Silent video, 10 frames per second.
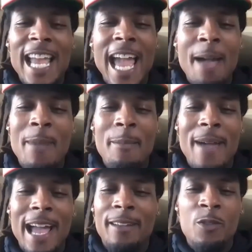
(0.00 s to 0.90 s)
they have my
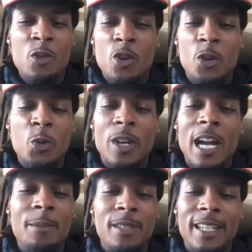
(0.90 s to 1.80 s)
back, you know, through the
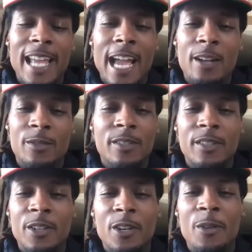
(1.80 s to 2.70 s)
ups and downs.
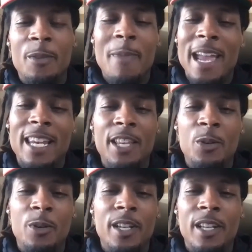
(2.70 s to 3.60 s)
You know, mainly
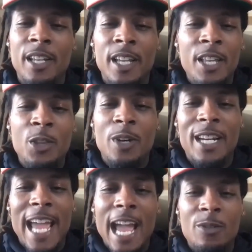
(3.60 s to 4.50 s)
through the through the
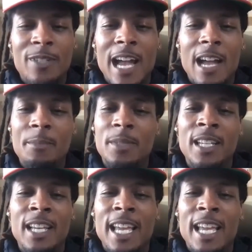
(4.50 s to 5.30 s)
down times.